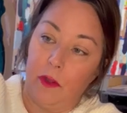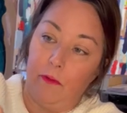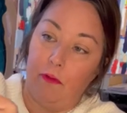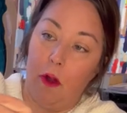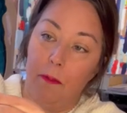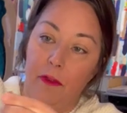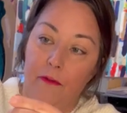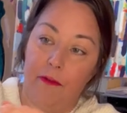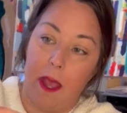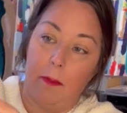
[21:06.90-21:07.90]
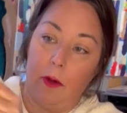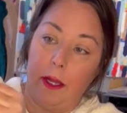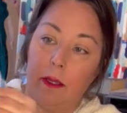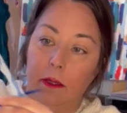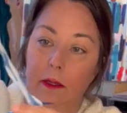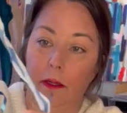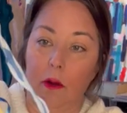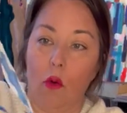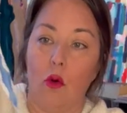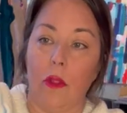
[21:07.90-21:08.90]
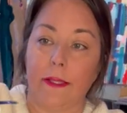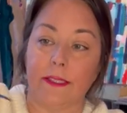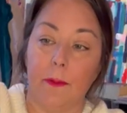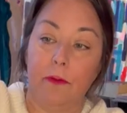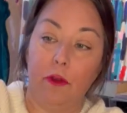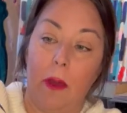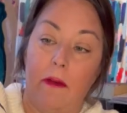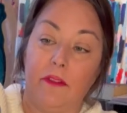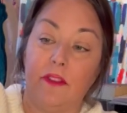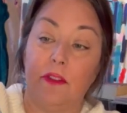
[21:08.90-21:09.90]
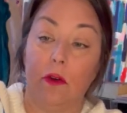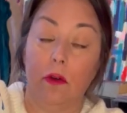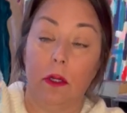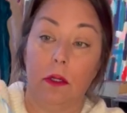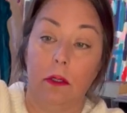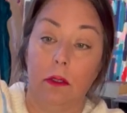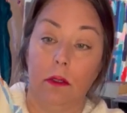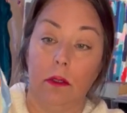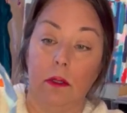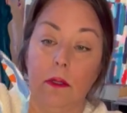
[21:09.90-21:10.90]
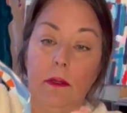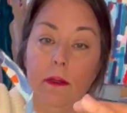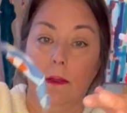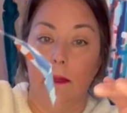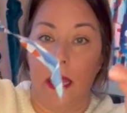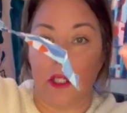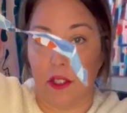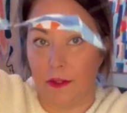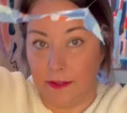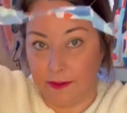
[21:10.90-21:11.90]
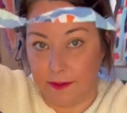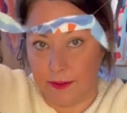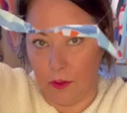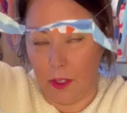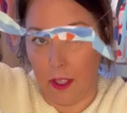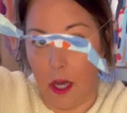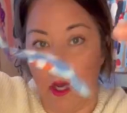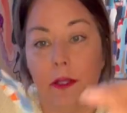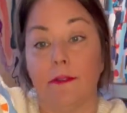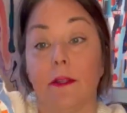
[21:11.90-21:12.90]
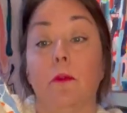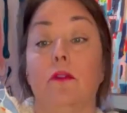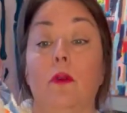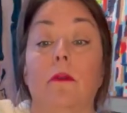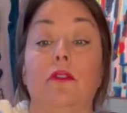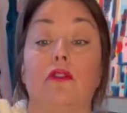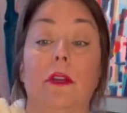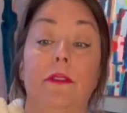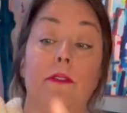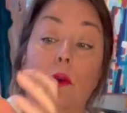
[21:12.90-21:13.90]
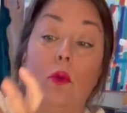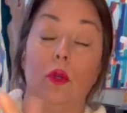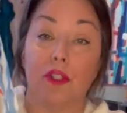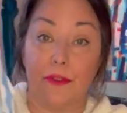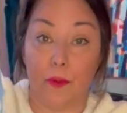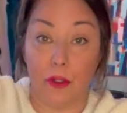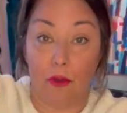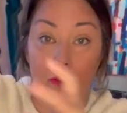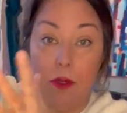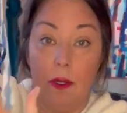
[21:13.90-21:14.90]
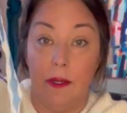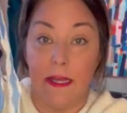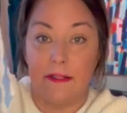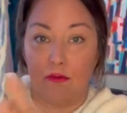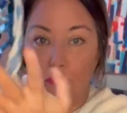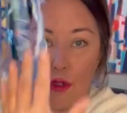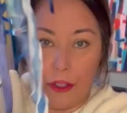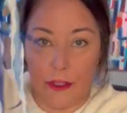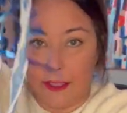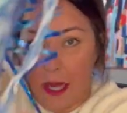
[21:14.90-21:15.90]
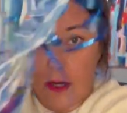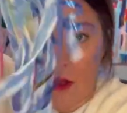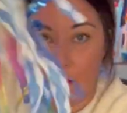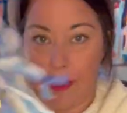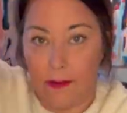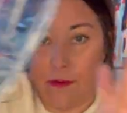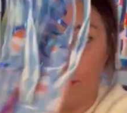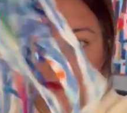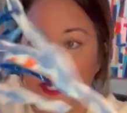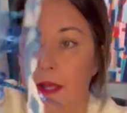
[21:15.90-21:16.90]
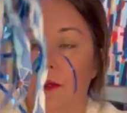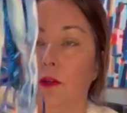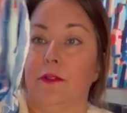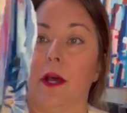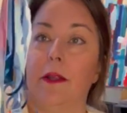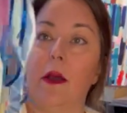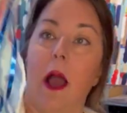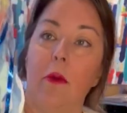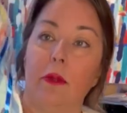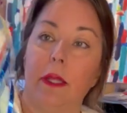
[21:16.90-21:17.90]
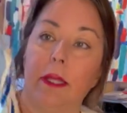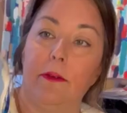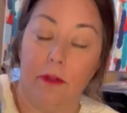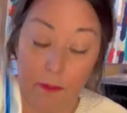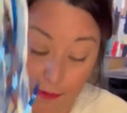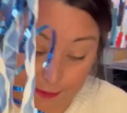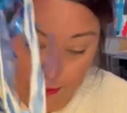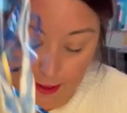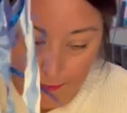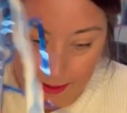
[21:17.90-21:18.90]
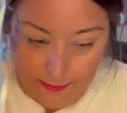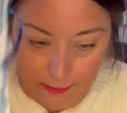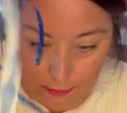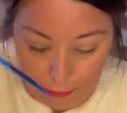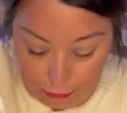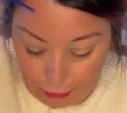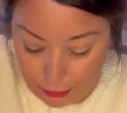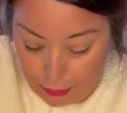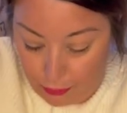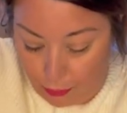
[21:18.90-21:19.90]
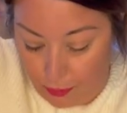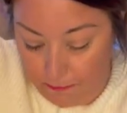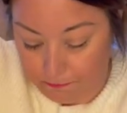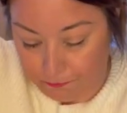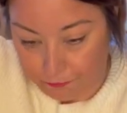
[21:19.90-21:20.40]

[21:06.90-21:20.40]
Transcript: from the fabric, or like some of you have silk. Actually, this is silk and cotton, and some of you have straight silk, which is when you, it's really got all those tentacles on it. I would leave them because I think it makes it look really cool.